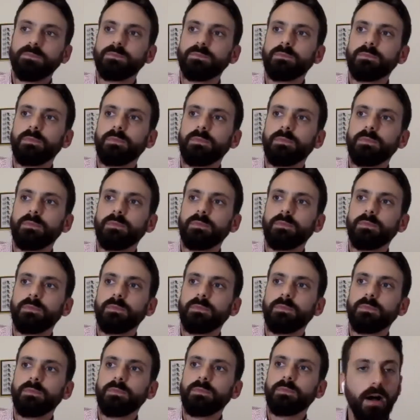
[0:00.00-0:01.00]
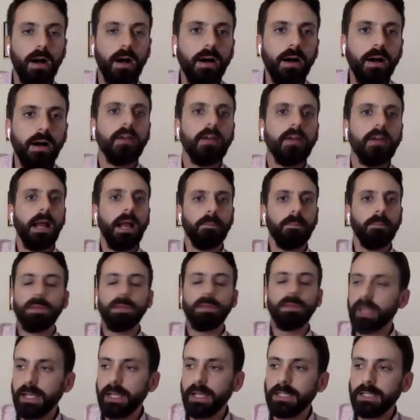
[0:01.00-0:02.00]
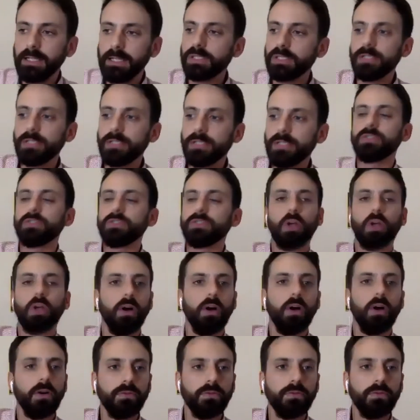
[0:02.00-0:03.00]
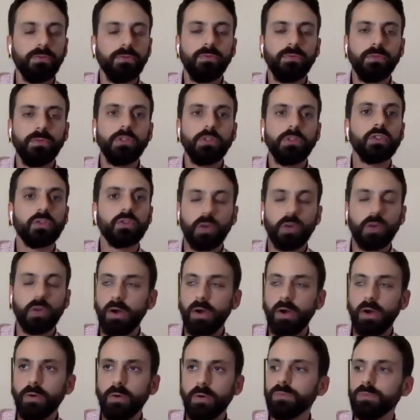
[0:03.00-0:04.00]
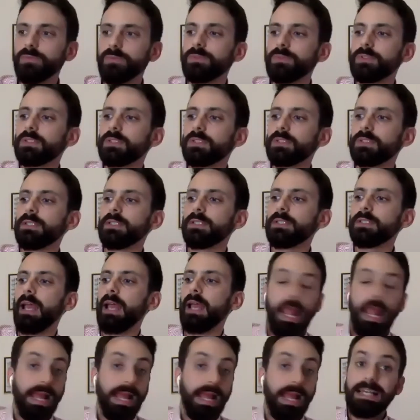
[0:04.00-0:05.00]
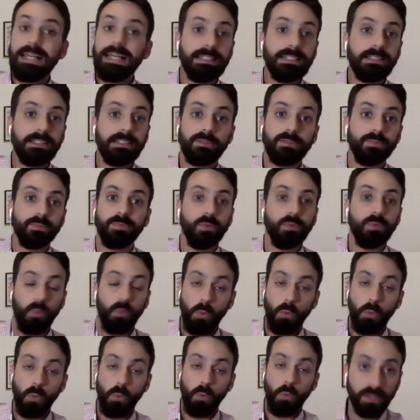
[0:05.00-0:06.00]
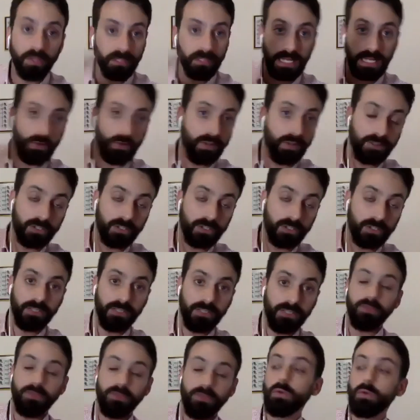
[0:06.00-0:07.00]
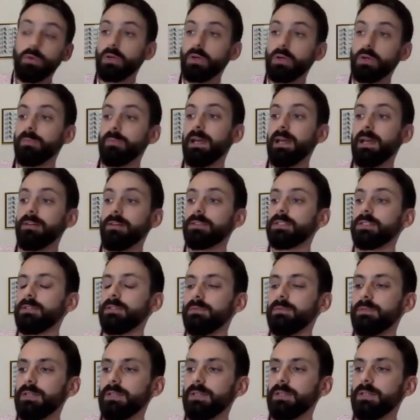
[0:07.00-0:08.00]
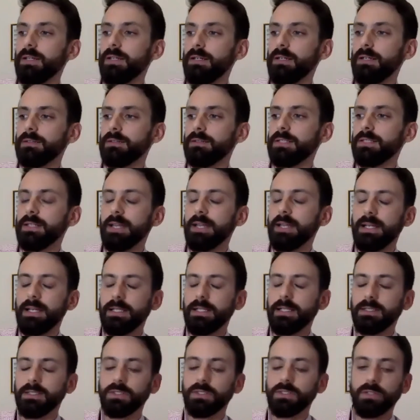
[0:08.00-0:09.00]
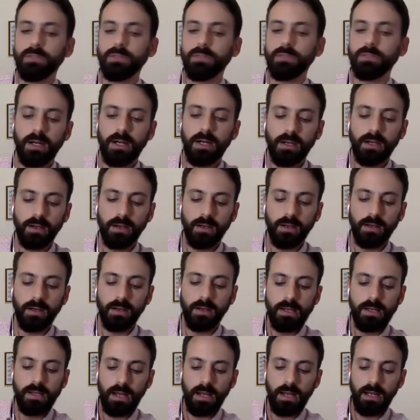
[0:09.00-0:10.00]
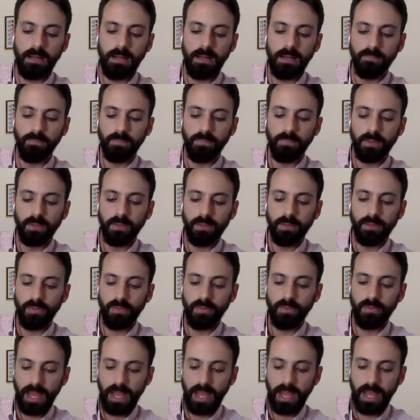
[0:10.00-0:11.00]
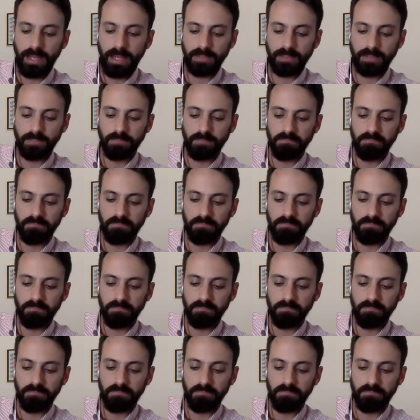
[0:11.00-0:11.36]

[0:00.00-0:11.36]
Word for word: there are applications of drones and all of the technologies that we've talked about uh, today so far um, that